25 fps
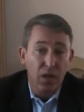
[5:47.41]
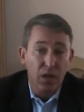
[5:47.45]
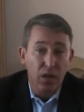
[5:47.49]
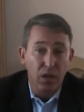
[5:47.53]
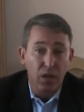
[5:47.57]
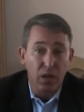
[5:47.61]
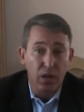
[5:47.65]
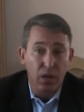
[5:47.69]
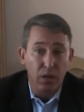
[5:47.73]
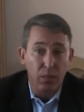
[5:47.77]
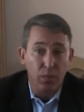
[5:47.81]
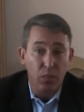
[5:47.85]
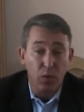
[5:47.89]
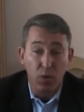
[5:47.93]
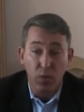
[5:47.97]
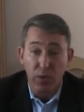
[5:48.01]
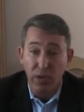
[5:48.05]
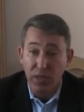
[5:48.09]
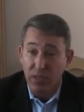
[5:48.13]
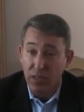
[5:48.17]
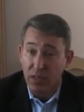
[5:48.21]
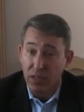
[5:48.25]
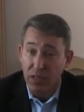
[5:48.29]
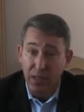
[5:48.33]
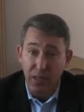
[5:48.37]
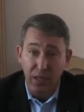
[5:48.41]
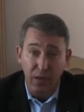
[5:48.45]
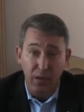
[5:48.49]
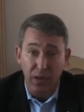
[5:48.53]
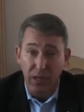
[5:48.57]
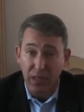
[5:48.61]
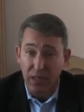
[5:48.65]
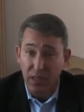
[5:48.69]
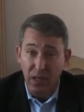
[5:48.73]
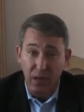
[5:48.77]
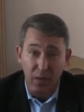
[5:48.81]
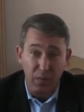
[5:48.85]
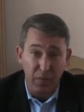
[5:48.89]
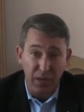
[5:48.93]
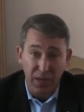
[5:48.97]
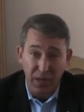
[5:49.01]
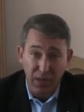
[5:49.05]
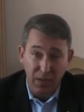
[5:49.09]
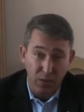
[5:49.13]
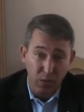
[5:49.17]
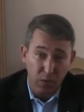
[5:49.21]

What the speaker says: More recently, at a meeting